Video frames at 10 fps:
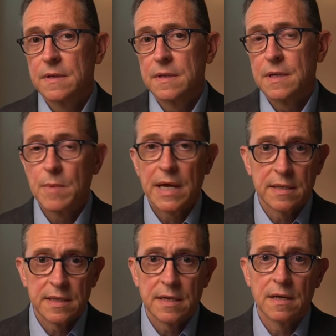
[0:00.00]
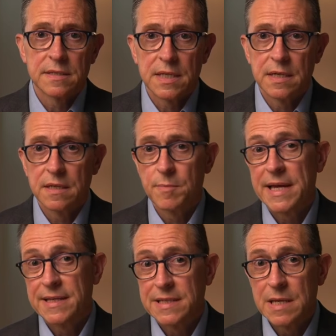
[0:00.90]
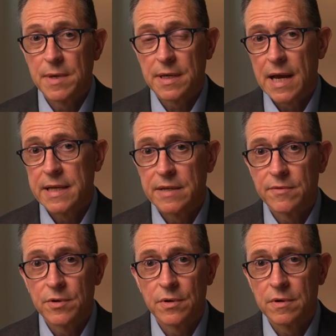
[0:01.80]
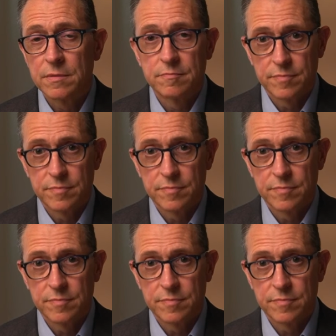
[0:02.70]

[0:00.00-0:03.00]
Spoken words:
Now, back at the onset of the pandemic, I never heard,